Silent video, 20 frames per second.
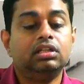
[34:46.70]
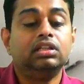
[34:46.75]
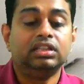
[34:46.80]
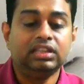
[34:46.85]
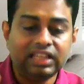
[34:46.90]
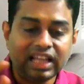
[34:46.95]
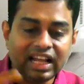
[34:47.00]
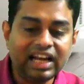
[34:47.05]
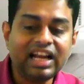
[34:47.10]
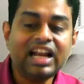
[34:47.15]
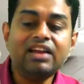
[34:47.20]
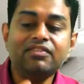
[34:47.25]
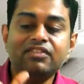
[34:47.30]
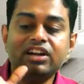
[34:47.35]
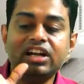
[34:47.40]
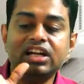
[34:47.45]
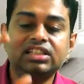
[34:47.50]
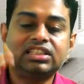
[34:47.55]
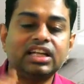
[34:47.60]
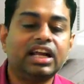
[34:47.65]
Then I will
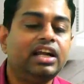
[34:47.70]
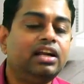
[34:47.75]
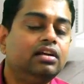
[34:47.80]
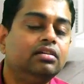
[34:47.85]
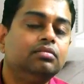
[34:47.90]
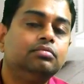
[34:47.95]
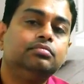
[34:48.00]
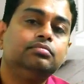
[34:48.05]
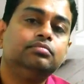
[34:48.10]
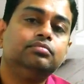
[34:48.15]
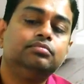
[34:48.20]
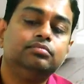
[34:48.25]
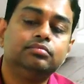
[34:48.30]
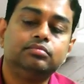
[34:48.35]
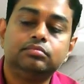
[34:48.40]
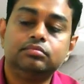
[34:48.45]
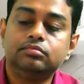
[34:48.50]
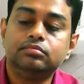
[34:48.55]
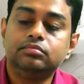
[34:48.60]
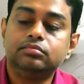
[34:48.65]
decide
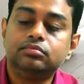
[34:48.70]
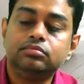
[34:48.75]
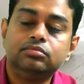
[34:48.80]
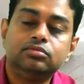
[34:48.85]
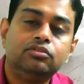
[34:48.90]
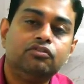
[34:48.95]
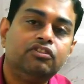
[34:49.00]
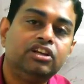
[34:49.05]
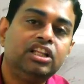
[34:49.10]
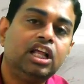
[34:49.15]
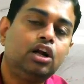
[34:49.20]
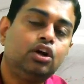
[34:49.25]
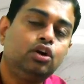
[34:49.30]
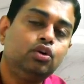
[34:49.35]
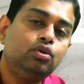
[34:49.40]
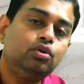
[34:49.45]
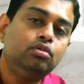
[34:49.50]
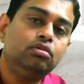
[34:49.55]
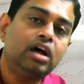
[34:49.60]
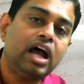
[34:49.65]
whether to
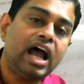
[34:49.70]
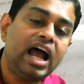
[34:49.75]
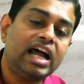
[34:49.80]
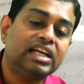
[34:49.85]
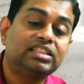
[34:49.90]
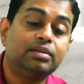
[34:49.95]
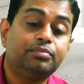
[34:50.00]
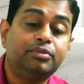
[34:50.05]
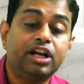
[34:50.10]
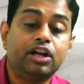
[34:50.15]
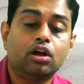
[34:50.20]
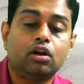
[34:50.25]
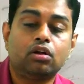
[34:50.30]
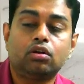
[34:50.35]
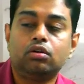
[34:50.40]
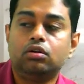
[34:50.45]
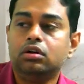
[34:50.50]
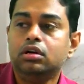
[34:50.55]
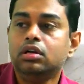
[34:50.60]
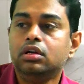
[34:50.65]
accept it or
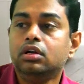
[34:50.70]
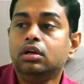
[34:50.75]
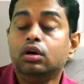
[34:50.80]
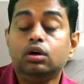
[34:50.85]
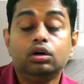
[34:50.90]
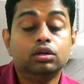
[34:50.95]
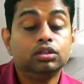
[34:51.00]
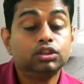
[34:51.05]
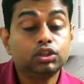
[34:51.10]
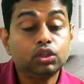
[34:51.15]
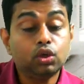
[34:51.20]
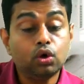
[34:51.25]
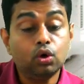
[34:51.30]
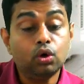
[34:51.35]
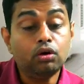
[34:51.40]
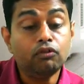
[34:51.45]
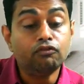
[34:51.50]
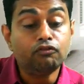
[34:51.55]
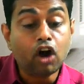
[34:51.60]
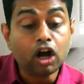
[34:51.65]
not. So
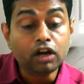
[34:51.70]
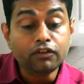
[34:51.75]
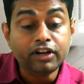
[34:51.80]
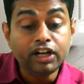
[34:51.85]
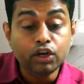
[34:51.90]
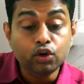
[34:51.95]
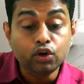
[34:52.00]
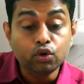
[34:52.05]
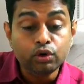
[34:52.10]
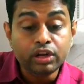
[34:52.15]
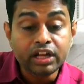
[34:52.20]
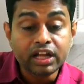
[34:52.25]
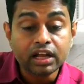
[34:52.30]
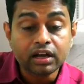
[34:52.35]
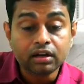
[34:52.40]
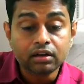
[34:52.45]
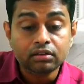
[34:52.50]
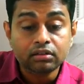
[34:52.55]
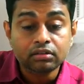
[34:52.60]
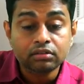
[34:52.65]
what will you do here?
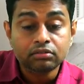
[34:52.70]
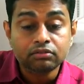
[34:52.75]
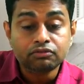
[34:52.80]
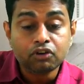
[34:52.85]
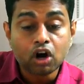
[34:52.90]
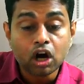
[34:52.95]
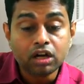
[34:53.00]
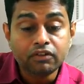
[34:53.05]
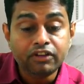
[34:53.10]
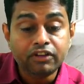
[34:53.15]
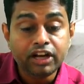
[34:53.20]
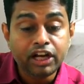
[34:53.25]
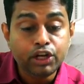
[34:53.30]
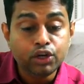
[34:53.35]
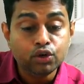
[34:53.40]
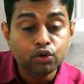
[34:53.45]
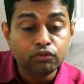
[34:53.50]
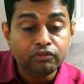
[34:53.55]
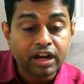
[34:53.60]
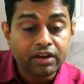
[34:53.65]
What will
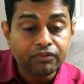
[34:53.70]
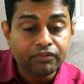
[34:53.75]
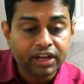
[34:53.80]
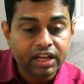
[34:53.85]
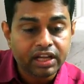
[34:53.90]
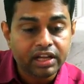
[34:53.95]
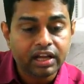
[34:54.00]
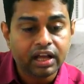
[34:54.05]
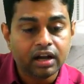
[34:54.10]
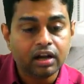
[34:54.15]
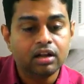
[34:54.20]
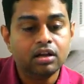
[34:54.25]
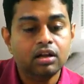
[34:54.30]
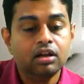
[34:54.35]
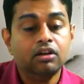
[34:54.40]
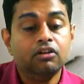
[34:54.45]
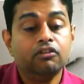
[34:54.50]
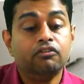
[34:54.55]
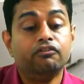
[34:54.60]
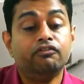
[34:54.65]
you verify here?
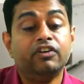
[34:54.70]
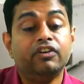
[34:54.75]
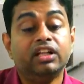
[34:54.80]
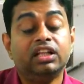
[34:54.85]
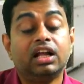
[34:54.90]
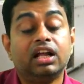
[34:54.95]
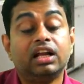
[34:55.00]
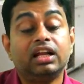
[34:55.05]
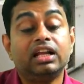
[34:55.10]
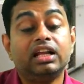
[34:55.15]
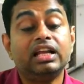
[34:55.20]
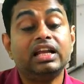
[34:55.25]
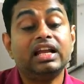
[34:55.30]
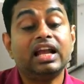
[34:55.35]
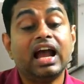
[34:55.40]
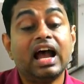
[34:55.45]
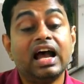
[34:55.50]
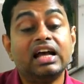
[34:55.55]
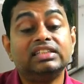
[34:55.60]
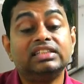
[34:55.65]
Whether he
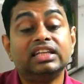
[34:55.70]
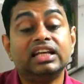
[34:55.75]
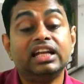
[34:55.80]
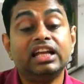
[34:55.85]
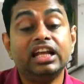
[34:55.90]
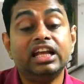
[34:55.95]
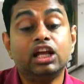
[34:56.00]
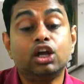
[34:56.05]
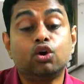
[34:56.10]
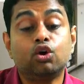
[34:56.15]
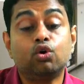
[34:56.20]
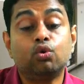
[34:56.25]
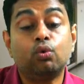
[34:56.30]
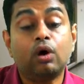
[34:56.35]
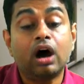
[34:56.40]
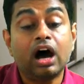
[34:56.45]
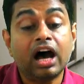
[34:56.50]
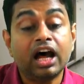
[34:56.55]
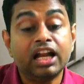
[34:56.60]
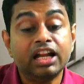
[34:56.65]
has any
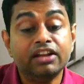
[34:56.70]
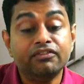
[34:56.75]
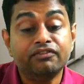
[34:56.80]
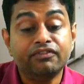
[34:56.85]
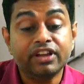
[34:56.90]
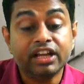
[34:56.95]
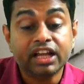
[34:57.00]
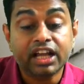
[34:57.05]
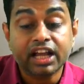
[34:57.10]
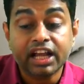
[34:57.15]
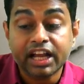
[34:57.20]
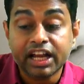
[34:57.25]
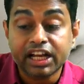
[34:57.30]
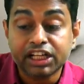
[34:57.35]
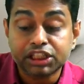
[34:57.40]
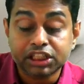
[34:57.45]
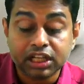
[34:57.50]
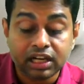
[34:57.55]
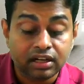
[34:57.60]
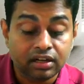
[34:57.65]

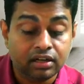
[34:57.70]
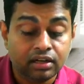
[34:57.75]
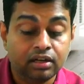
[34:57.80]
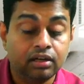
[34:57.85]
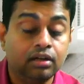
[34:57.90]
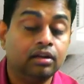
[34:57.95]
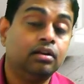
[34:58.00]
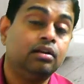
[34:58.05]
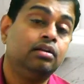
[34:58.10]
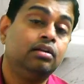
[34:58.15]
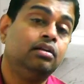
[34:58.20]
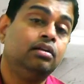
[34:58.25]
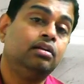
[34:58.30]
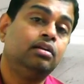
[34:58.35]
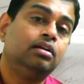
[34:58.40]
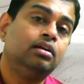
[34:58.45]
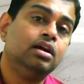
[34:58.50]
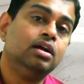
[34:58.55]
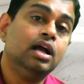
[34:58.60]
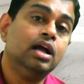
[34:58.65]
qualification,
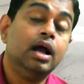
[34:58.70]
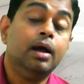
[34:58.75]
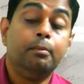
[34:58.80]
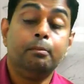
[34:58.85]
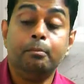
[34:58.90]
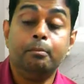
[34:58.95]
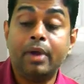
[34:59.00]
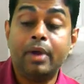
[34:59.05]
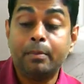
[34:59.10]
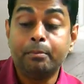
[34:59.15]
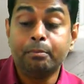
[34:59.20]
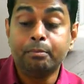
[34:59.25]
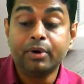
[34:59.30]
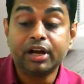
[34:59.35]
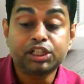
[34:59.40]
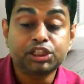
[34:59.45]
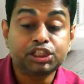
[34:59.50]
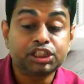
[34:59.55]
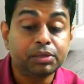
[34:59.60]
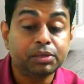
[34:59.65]

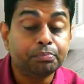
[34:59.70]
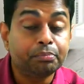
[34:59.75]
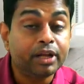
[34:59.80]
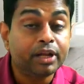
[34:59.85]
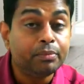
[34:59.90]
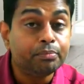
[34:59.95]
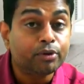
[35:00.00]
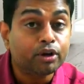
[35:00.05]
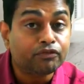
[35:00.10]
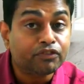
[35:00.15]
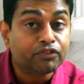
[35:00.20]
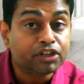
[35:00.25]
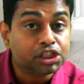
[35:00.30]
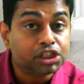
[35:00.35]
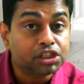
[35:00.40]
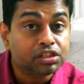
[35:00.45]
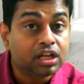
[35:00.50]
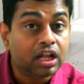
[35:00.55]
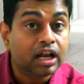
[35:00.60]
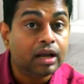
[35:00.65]
membership in
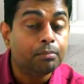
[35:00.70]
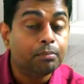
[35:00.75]
professional